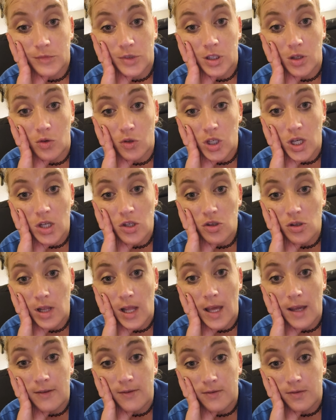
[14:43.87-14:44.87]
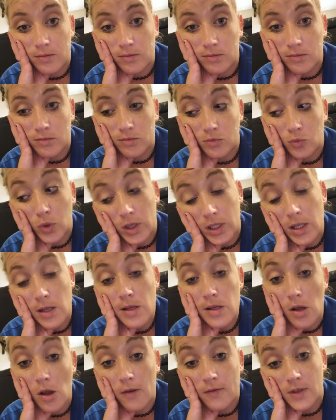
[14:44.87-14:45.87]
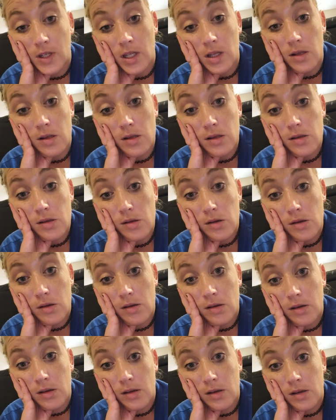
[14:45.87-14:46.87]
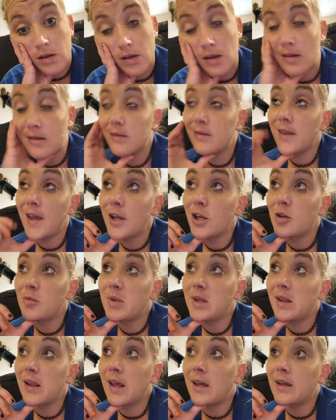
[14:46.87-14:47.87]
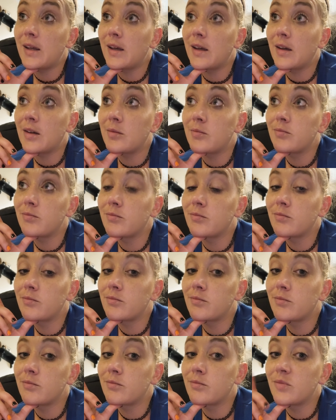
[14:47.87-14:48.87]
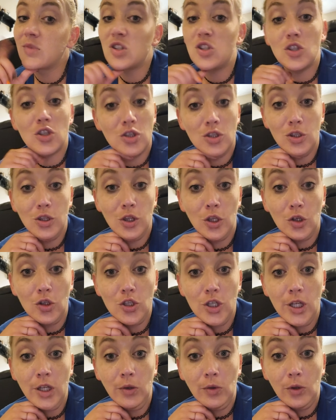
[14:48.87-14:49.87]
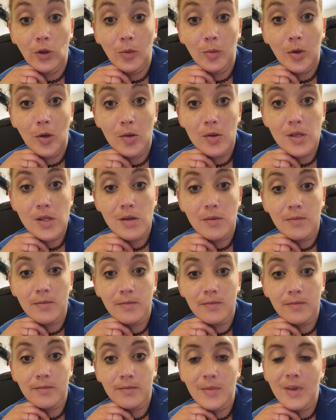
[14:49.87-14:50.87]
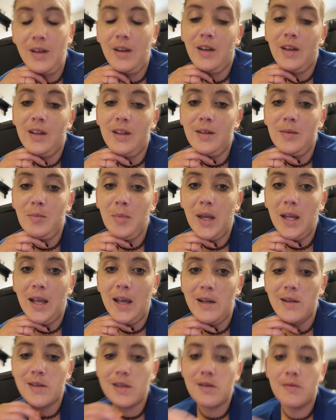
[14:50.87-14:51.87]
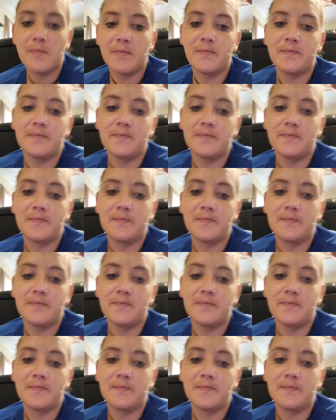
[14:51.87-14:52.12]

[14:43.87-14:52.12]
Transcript: go change your life with these Softdiscs. That could be like their jingle almost. Bye, guys.